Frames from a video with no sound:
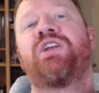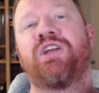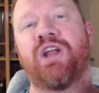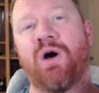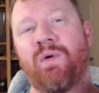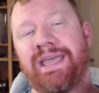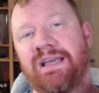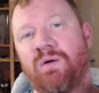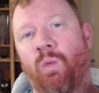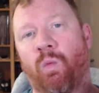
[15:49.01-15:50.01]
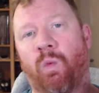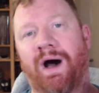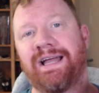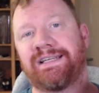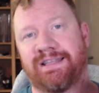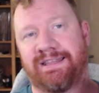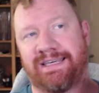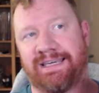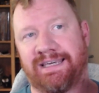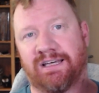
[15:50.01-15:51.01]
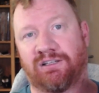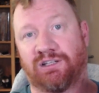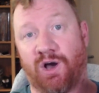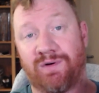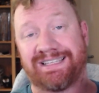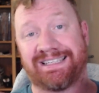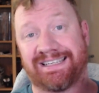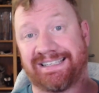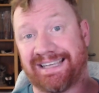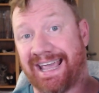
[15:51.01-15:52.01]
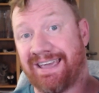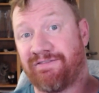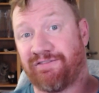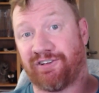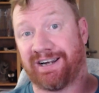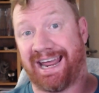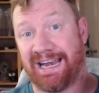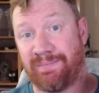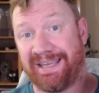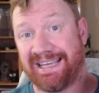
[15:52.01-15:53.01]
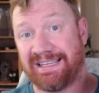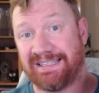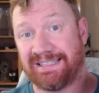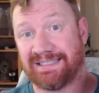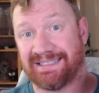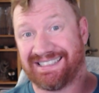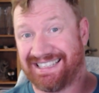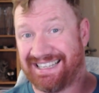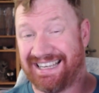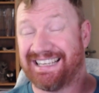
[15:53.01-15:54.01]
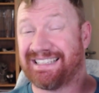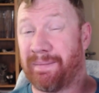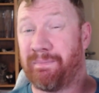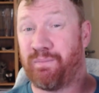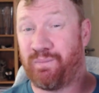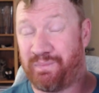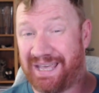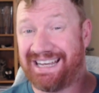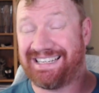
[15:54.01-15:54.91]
Knowing what the lowest save for an enemy is a big